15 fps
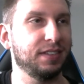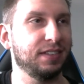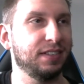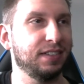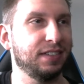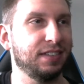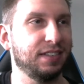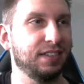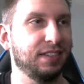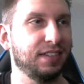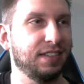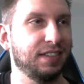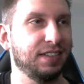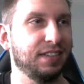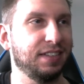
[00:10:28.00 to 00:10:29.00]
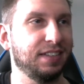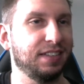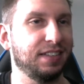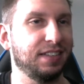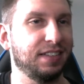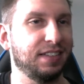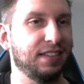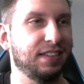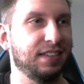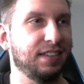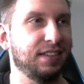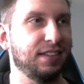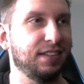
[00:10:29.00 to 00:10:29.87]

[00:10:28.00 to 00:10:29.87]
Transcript: No one is speaking in this clip.